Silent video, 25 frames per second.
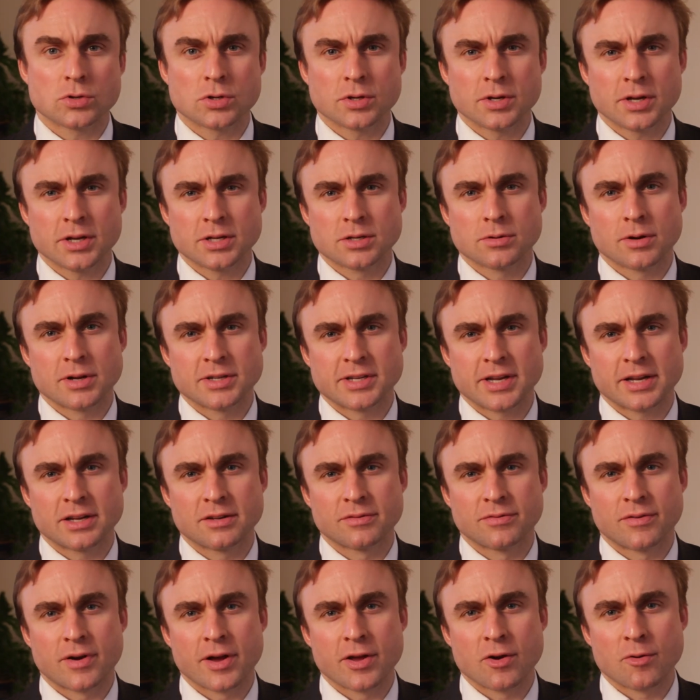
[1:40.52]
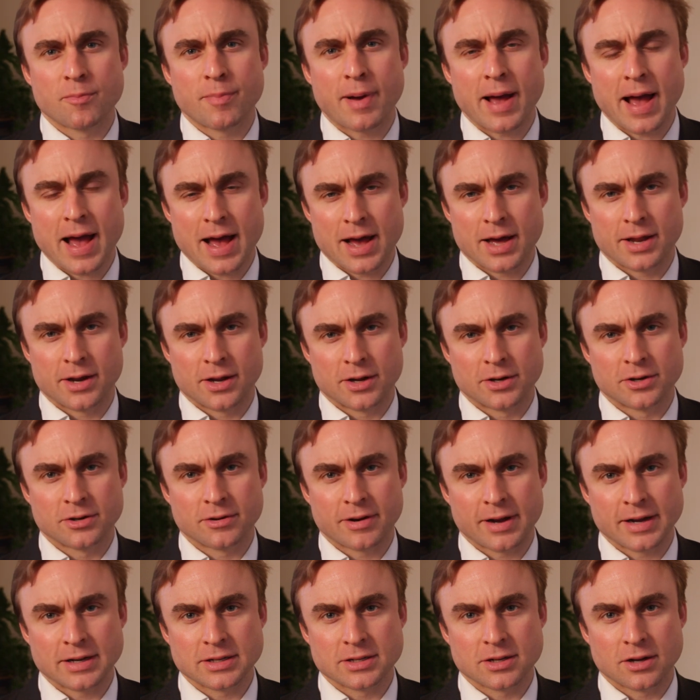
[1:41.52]
also need to identify your pattern
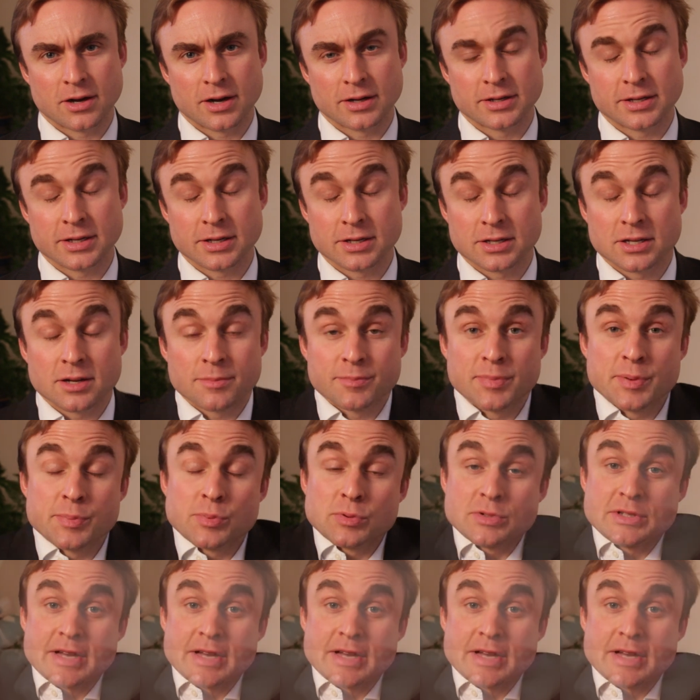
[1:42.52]
under anxiety. Some people